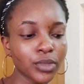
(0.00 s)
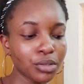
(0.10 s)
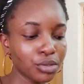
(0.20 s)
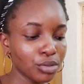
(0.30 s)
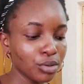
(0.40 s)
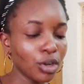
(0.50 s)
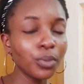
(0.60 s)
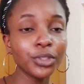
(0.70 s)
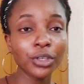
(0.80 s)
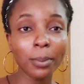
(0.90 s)
So come
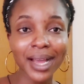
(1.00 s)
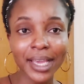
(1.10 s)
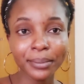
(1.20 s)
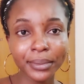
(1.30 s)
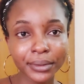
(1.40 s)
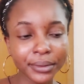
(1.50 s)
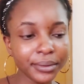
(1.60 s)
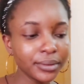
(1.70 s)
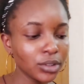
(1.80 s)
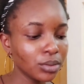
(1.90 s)
with your
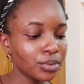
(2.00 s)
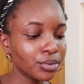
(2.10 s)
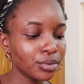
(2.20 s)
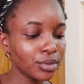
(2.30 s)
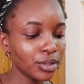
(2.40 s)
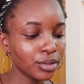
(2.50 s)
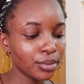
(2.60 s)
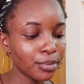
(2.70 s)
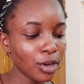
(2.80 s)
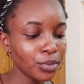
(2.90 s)
Bible,
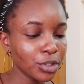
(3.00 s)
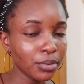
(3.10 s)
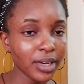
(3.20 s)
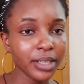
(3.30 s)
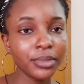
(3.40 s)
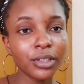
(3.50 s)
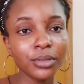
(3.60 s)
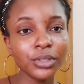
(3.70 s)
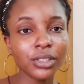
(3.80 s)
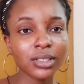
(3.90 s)
come with
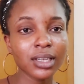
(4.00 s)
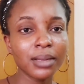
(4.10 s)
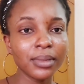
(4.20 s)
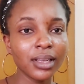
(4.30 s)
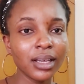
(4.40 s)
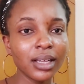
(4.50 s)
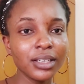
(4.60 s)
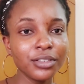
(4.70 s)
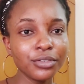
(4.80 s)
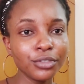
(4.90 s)
your scapular
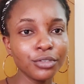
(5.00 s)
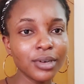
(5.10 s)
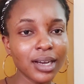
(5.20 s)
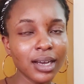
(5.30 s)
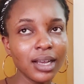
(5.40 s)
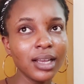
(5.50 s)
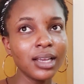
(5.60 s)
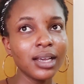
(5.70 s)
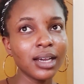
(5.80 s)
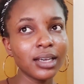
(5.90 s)
if you are
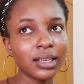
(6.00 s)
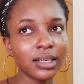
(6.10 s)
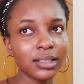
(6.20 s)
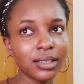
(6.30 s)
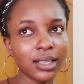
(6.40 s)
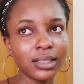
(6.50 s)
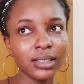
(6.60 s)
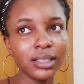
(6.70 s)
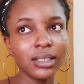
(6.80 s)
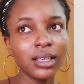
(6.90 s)

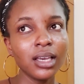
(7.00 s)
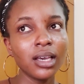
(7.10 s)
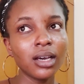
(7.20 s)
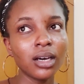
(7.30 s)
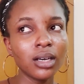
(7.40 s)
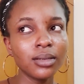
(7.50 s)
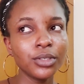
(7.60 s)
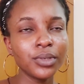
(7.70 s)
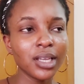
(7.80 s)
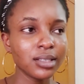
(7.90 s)
Catholic.
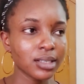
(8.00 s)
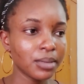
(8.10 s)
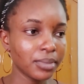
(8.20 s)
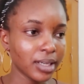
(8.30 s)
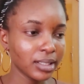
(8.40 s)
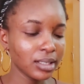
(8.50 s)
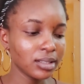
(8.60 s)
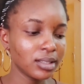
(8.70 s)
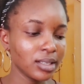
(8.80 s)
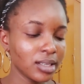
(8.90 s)
You'll get scapular. I
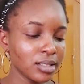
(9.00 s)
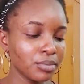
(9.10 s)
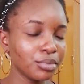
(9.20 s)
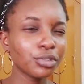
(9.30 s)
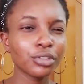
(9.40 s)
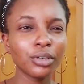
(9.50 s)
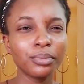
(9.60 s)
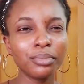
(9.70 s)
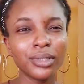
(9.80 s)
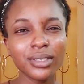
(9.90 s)
think there's a
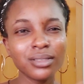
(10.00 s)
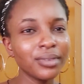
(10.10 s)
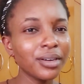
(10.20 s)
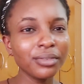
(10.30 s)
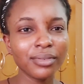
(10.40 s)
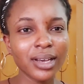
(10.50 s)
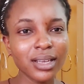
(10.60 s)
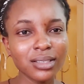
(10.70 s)
bookshop, but it's very far.